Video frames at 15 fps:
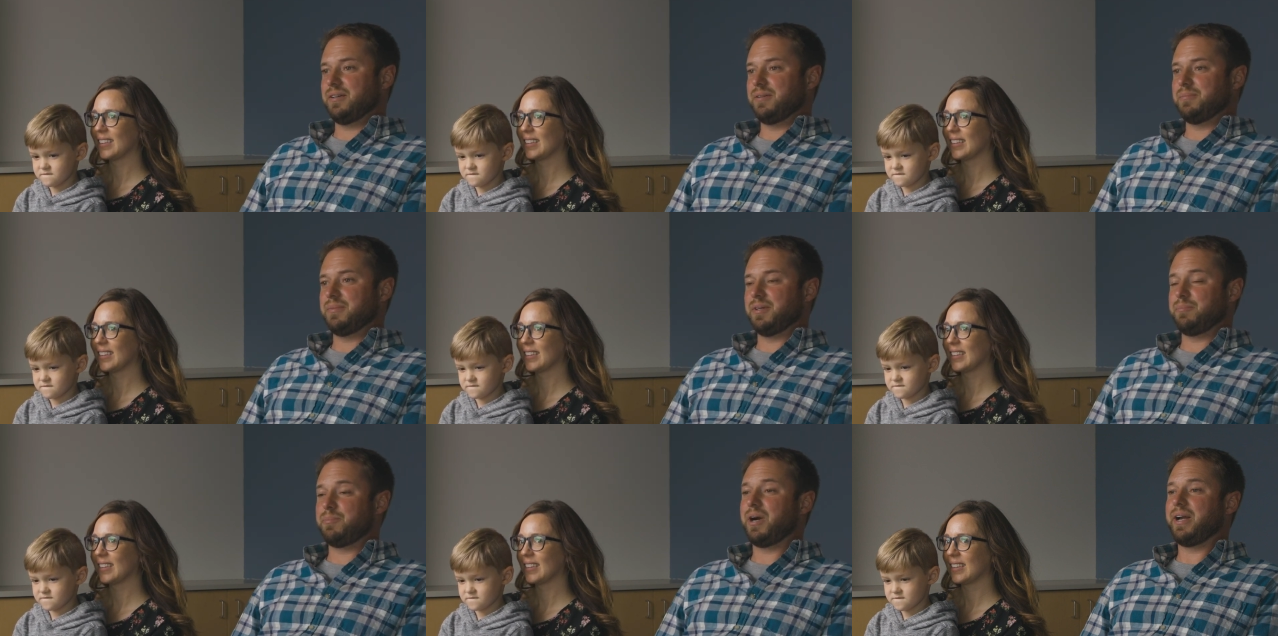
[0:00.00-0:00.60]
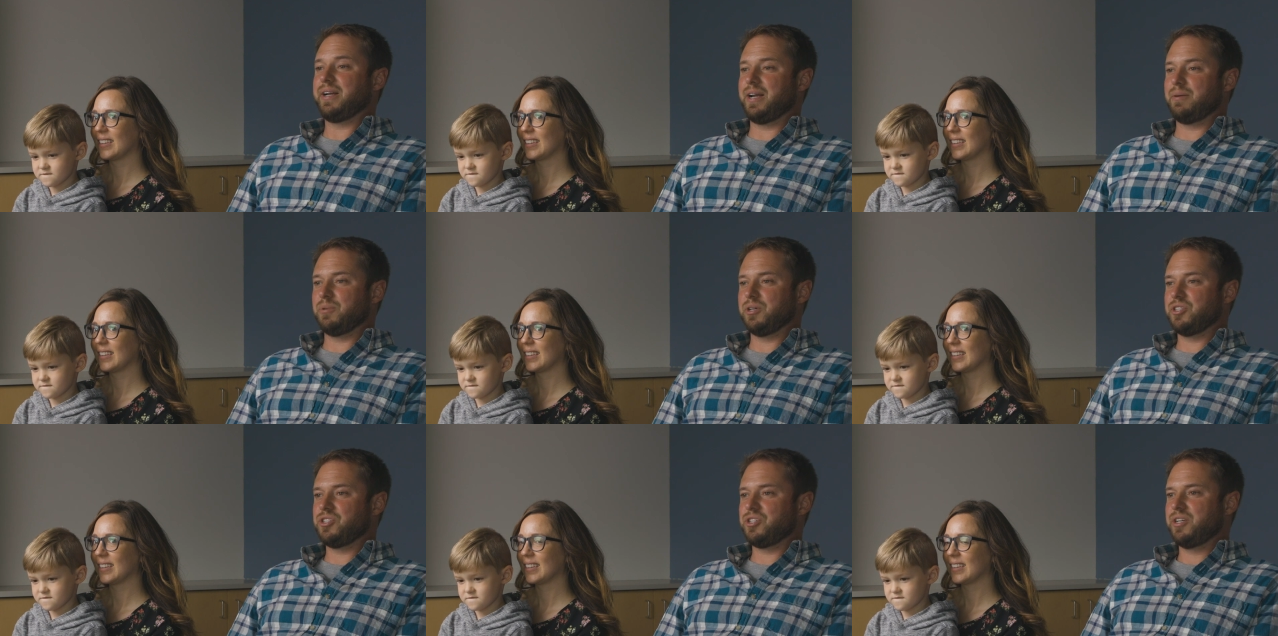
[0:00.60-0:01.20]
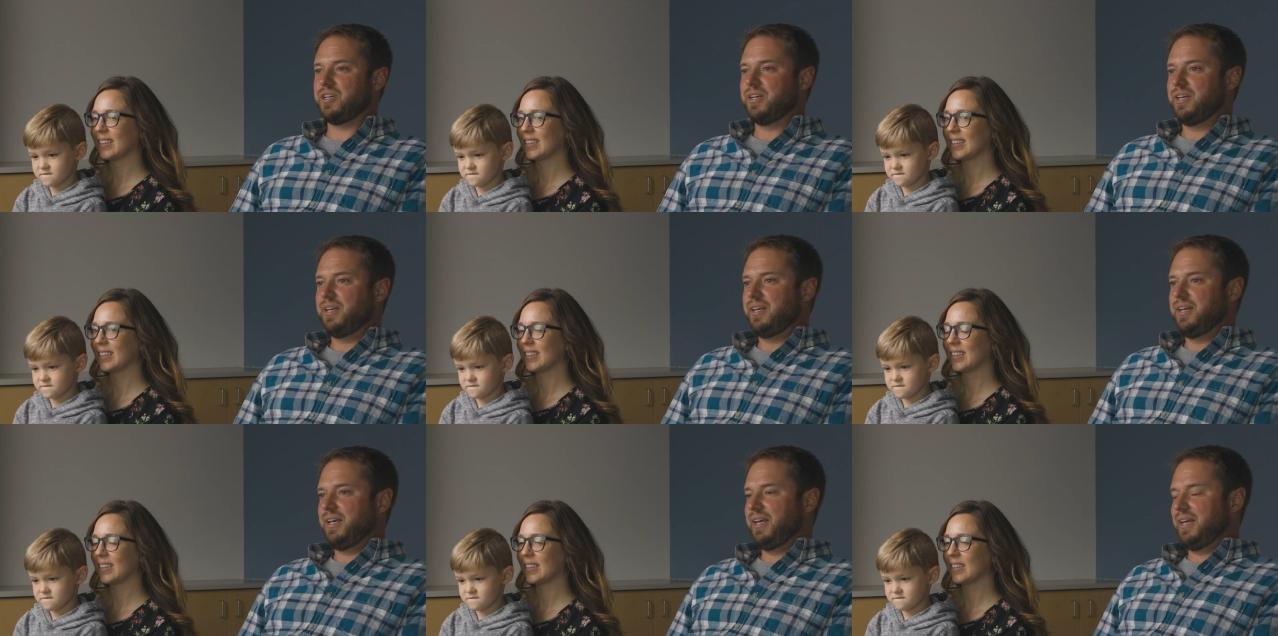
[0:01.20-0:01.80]
Speaker 1: um, a brain hemorrhage
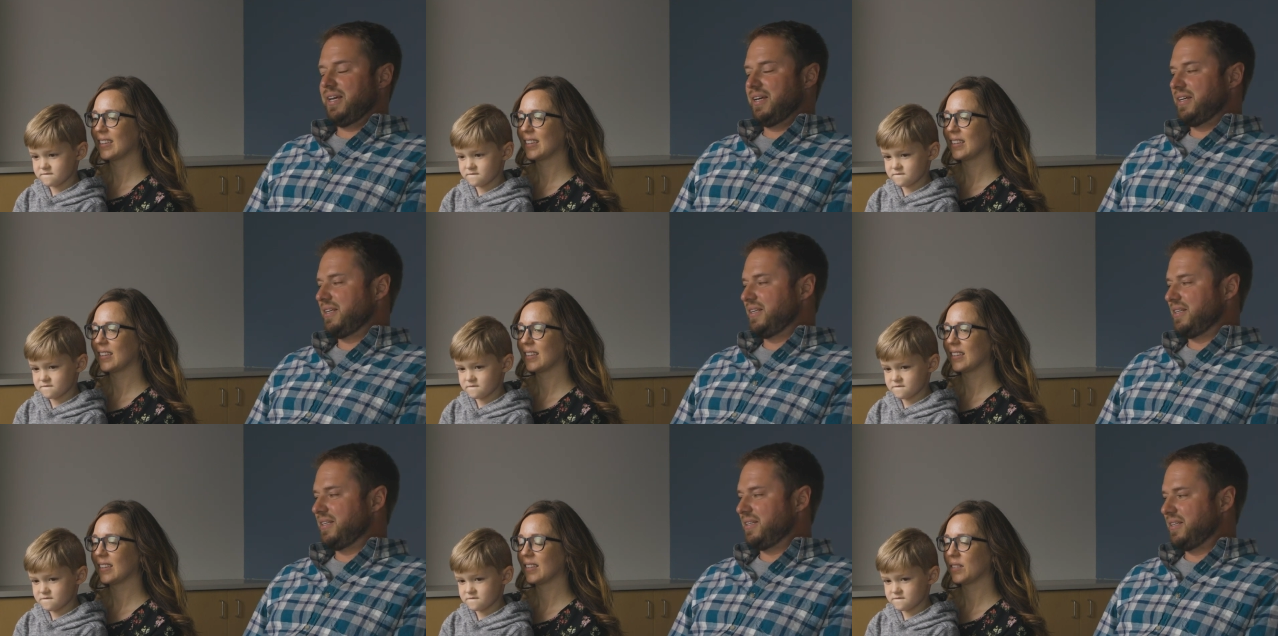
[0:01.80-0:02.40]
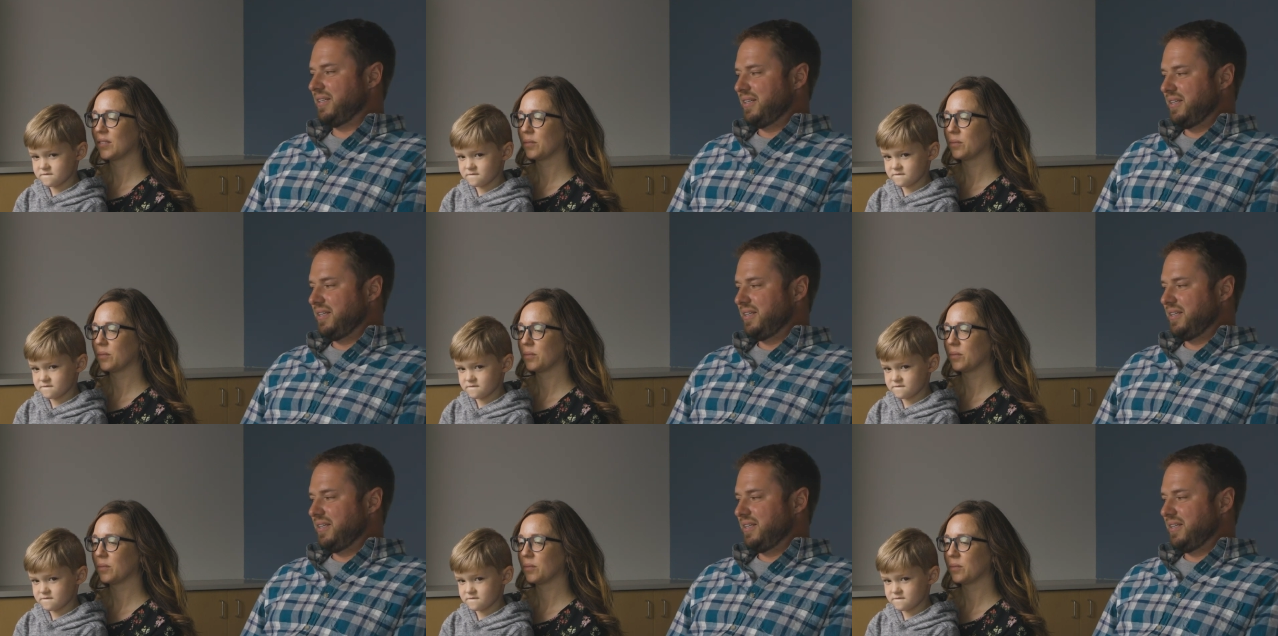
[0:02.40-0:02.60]
and